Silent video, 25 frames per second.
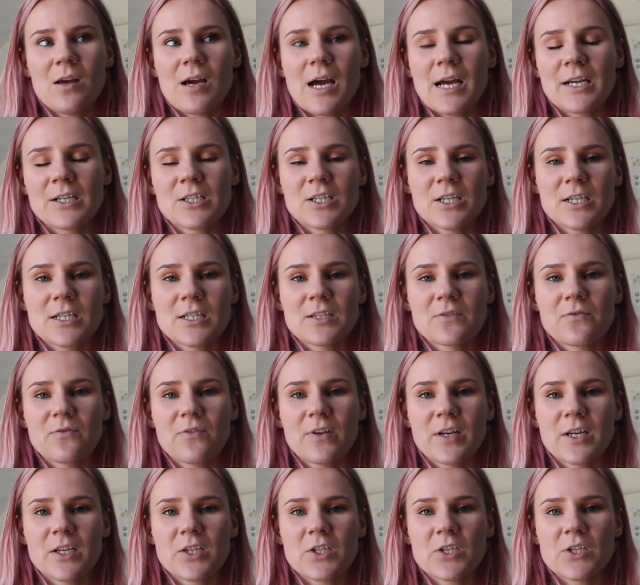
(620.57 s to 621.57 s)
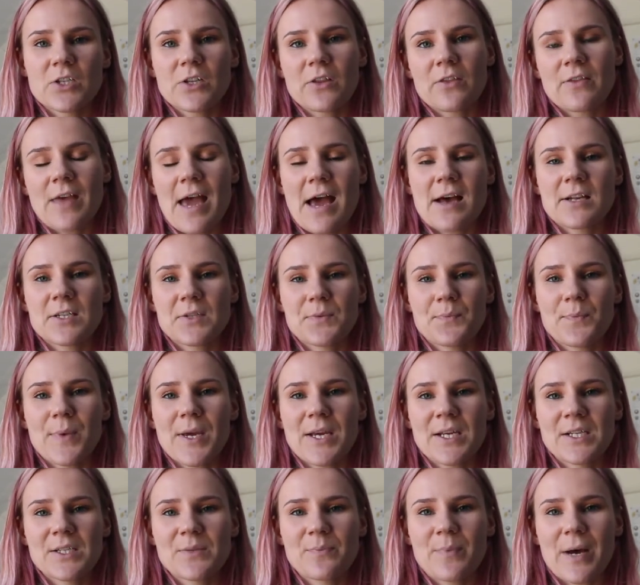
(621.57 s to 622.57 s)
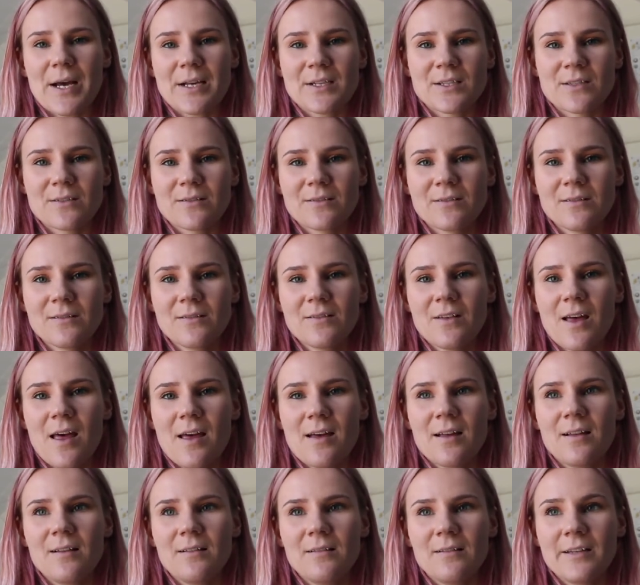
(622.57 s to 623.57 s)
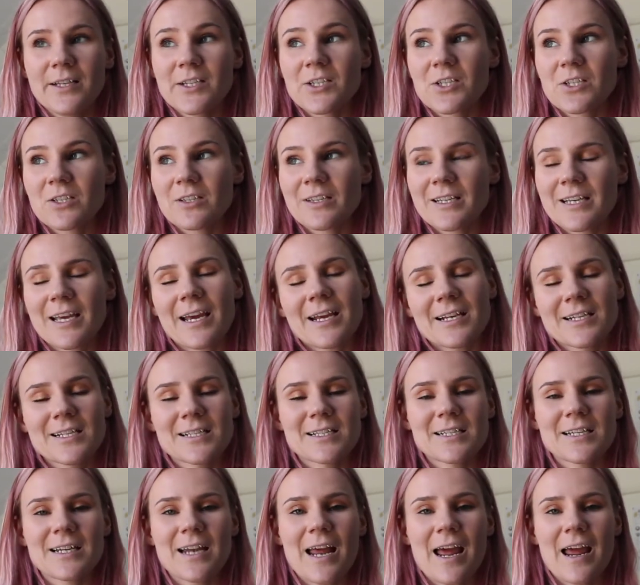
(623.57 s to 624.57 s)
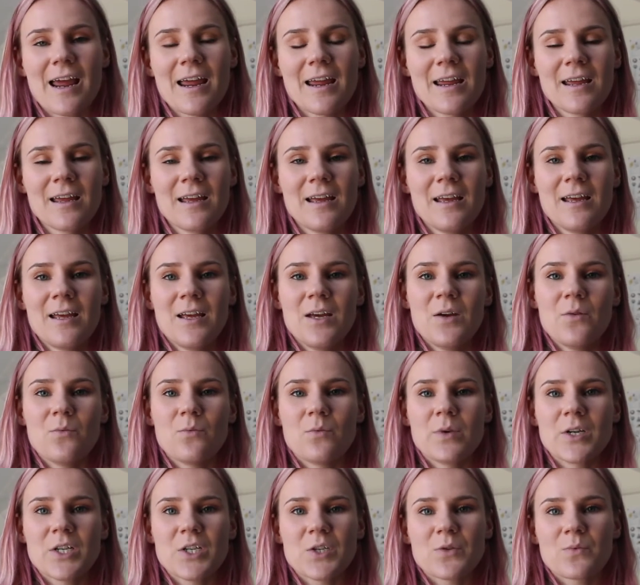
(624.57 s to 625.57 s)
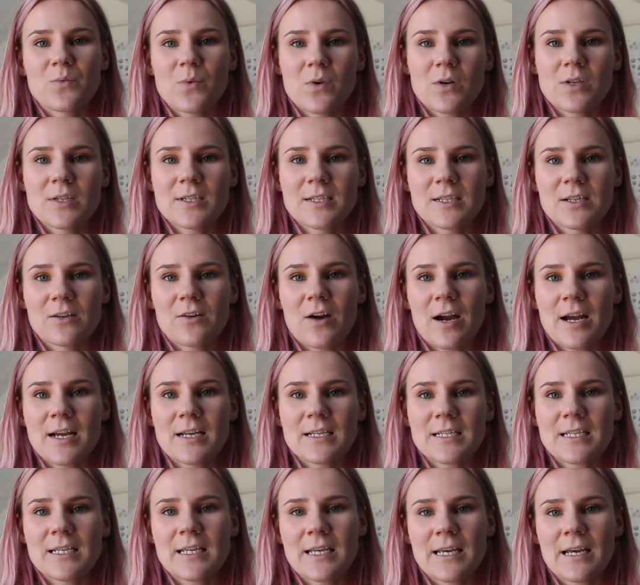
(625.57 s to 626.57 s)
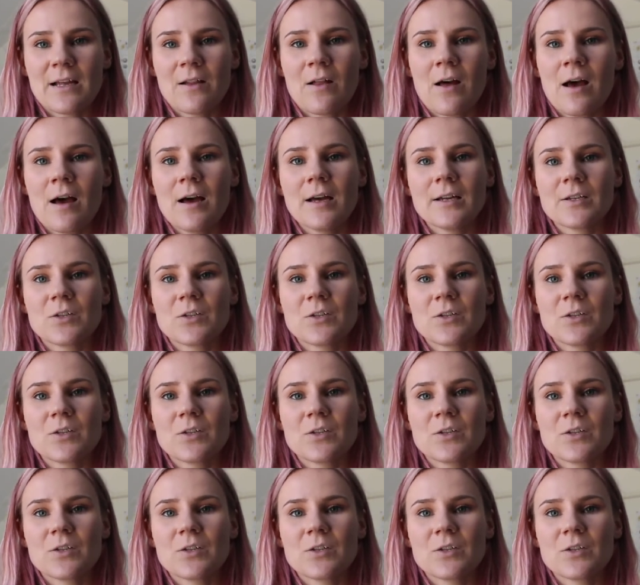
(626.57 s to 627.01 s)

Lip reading: I just finished a 1,000-piece puzzle literally yesterday, which was crazy killer.